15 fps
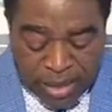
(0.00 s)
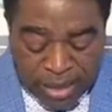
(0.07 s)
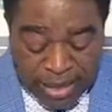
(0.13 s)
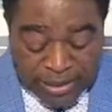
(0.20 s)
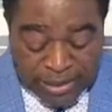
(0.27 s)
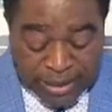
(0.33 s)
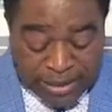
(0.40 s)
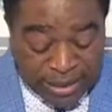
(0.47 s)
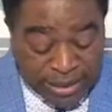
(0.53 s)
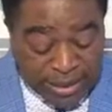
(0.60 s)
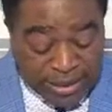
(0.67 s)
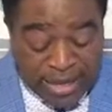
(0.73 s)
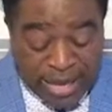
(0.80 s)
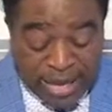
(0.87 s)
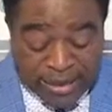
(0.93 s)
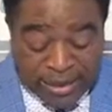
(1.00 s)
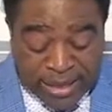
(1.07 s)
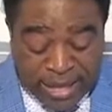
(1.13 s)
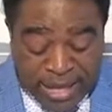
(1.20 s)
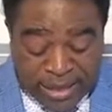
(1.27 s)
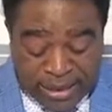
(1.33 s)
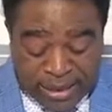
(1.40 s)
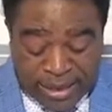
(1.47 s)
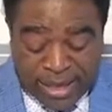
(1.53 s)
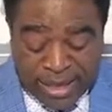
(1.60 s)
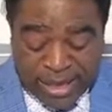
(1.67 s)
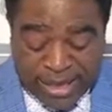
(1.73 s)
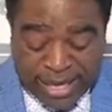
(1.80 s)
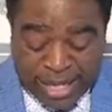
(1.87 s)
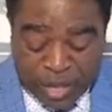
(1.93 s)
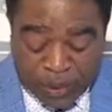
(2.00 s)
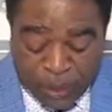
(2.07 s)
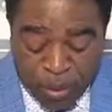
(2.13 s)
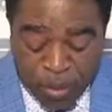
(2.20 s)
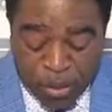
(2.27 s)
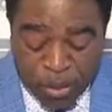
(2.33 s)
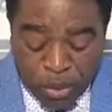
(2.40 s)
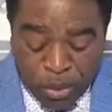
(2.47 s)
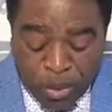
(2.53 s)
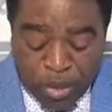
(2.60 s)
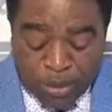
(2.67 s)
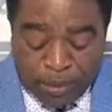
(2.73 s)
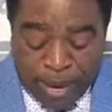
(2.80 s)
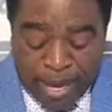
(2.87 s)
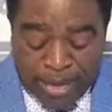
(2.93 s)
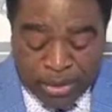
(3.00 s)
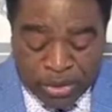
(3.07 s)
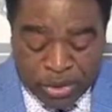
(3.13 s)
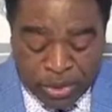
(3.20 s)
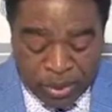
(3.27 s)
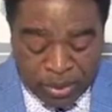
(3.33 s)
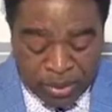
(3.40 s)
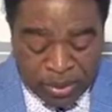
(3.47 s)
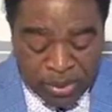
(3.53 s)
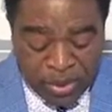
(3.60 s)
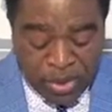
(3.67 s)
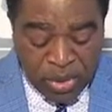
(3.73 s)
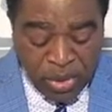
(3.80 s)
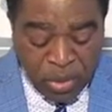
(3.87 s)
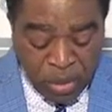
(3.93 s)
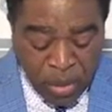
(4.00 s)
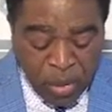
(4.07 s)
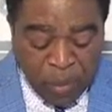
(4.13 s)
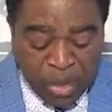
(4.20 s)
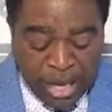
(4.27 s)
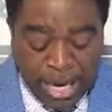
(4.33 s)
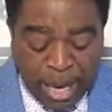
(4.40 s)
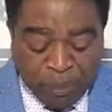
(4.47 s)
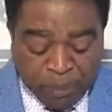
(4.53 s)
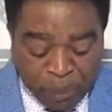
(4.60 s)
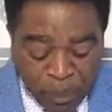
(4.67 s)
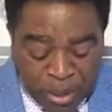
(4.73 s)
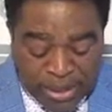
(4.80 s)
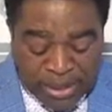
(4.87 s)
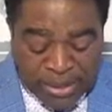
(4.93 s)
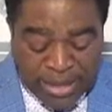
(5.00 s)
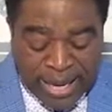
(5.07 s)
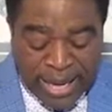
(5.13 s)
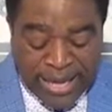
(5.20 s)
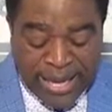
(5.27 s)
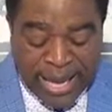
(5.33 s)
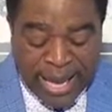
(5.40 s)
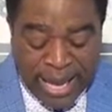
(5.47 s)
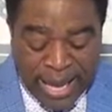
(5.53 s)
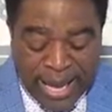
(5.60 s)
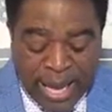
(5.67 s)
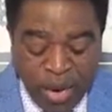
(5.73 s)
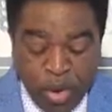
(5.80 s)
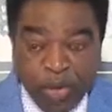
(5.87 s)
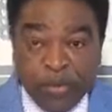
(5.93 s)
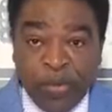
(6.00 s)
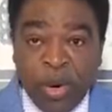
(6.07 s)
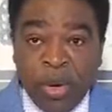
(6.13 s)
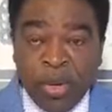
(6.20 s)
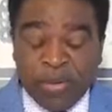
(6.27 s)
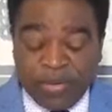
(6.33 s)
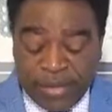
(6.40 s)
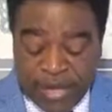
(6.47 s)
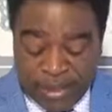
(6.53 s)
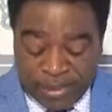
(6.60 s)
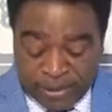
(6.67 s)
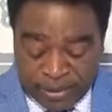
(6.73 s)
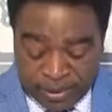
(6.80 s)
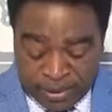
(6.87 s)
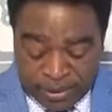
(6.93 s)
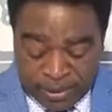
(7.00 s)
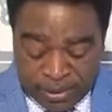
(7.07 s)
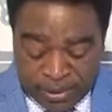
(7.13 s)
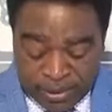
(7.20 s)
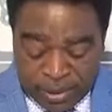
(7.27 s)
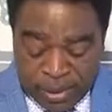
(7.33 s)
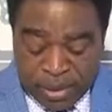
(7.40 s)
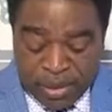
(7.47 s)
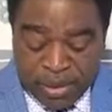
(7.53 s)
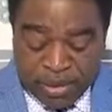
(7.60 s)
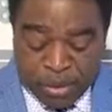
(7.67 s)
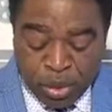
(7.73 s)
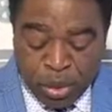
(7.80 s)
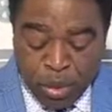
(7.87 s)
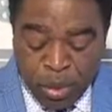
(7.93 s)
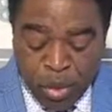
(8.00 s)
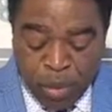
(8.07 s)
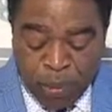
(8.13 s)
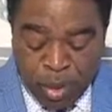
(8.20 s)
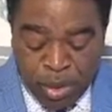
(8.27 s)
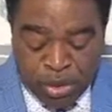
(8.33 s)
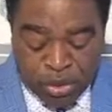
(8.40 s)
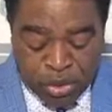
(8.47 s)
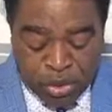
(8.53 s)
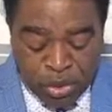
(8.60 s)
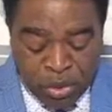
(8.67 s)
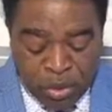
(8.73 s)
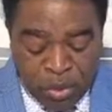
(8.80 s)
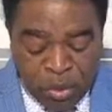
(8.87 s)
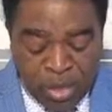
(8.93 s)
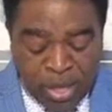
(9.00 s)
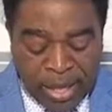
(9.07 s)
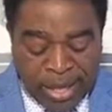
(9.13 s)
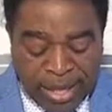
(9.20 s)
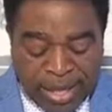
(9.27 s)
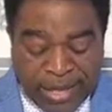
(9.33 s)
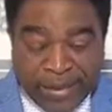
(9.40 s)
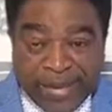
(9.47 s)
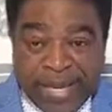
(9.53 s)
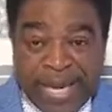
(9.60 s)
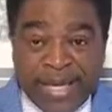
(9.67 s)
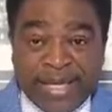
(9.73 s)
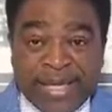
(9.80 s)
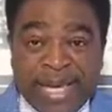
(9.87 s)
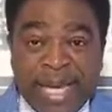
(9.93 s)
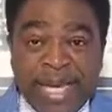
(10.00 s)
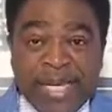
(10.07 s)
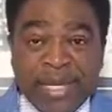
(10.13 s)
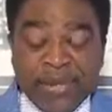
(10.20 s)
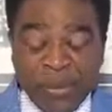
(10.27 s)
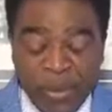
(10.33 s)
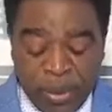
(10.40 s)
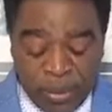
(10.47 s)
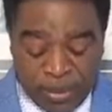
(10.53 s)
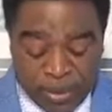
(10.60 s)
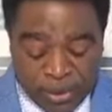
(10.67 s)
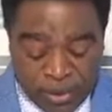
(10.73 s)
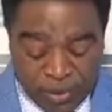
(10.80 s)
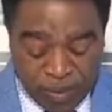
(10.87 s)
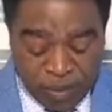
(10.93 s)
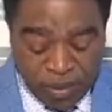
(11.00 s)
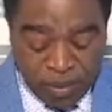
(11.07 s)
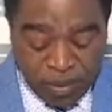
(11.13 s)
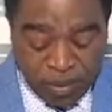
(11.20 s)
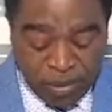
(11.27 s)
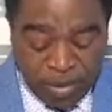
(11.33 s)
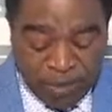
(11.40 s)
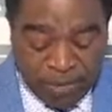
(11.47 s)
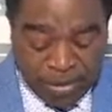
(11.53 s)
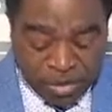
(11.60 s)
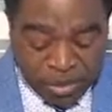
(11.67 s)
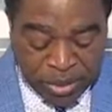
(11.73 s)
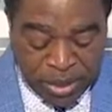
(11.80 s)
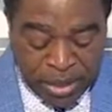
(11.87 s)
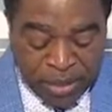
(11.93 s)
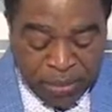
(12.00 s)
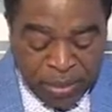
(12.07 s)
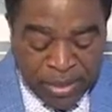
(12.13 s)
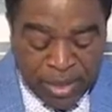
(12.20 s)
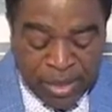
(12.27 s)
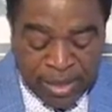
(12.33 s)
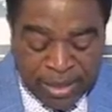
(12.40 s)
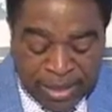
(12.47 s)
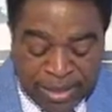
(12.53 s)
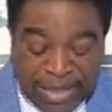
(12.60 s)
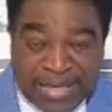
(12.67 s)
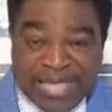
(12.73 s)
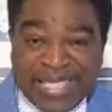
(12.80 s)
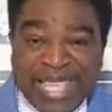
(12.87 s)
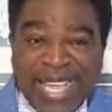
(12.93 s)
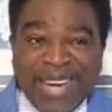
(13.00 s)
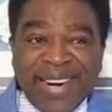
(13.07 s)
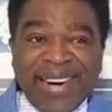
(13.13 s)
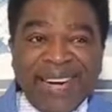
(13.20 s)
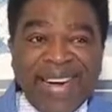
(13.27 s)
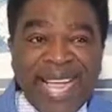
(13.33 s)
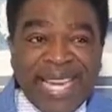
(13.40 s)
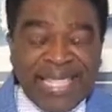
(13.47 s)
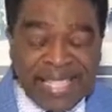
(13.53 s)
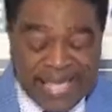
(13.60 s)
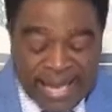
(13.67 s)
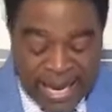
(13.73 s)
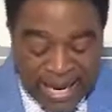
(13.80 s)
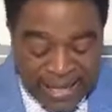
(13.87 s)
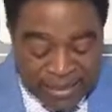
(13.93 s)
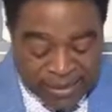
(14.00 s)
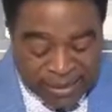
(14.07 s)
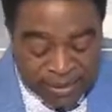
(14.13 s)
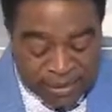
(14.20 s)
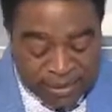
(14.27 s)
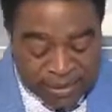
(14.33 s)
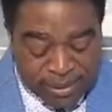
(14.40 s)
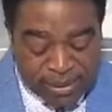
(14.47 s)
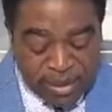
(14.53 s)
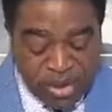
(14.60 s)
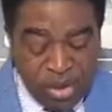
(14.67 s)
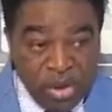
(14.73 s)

And He says, in His last days, He has spoken to us by His Son, whom He appointed the heir of all things, through whom also He created the world. Verse 3 He is the radiance